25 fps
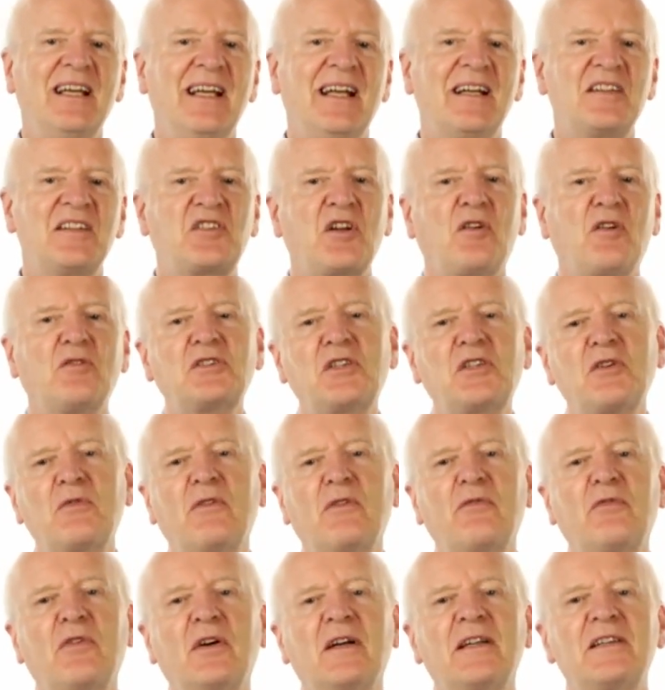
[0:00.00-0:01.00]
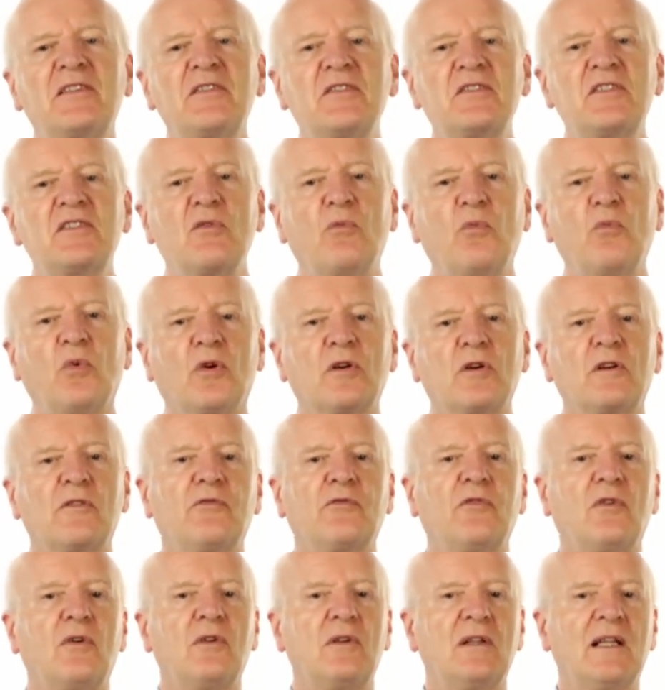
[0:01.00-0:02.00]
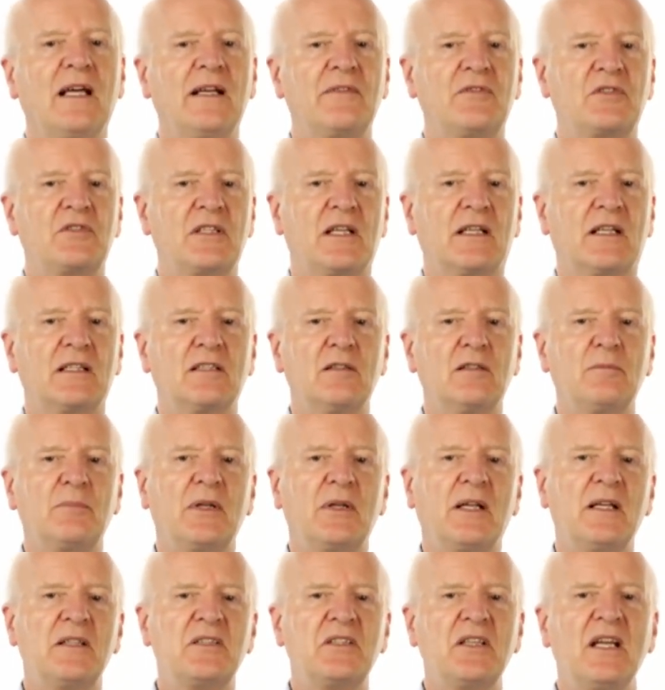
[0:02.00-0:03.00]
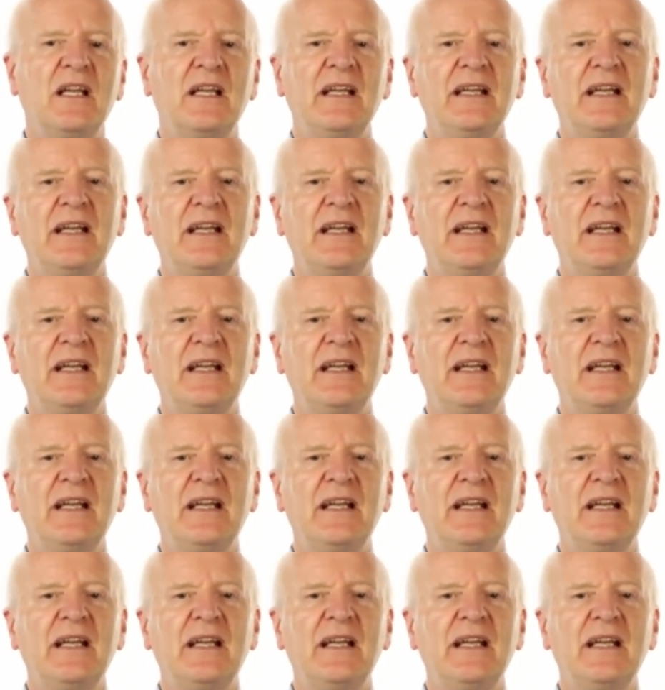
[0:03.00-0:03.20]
It's also referred to as a waterfall life cycle because